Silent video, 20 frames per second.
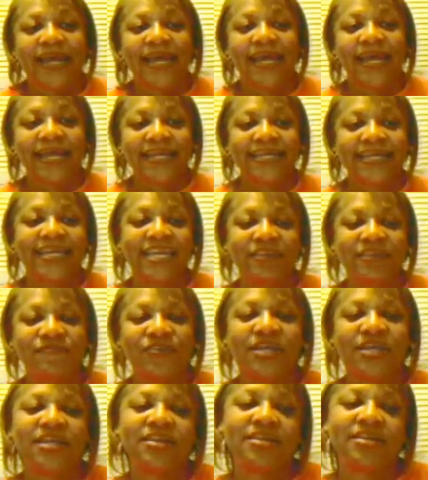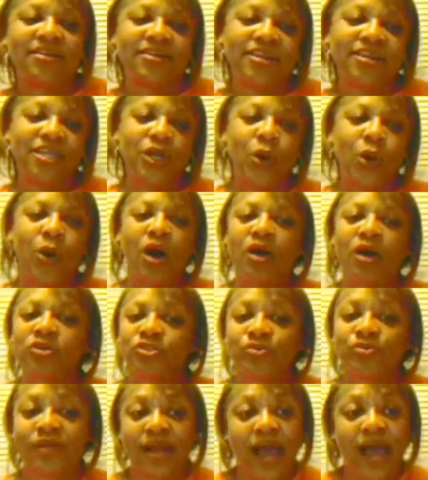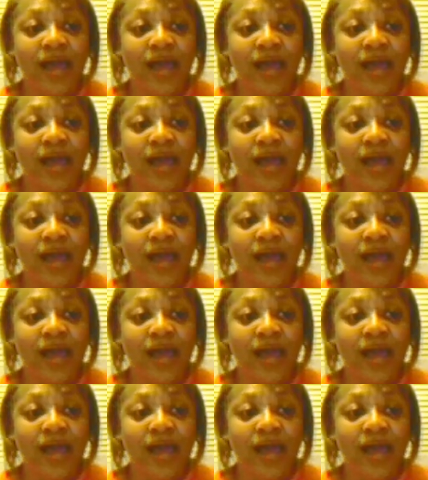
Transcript: And even, you know, Ultron,